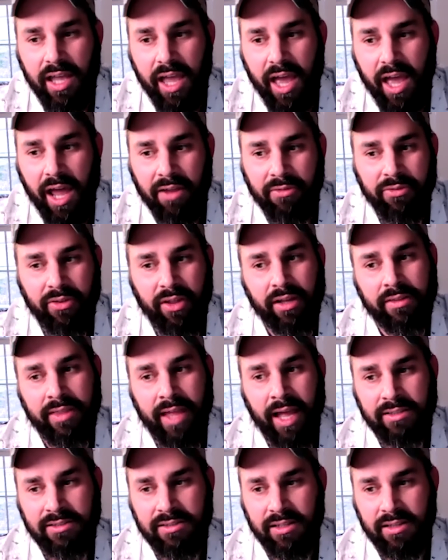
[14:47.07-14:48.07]
And I feel like
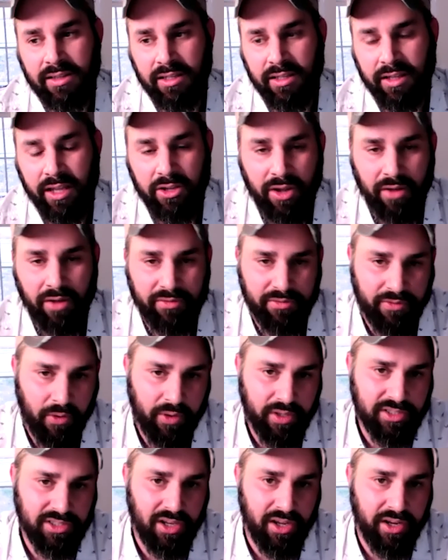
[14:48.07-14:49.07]
that's the thing that you have to
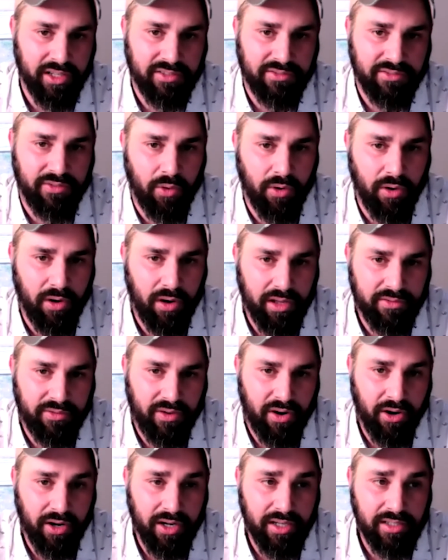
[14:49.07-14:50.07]
focus on, as
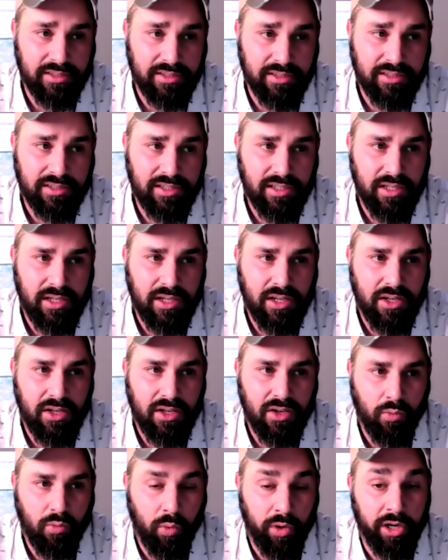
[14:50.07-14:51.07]
far as
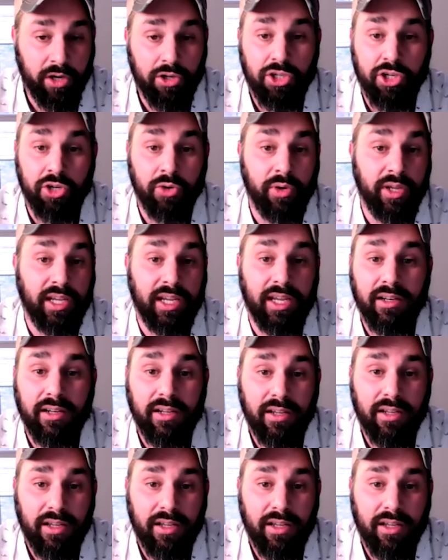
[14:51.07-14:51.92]
when you're shooting it.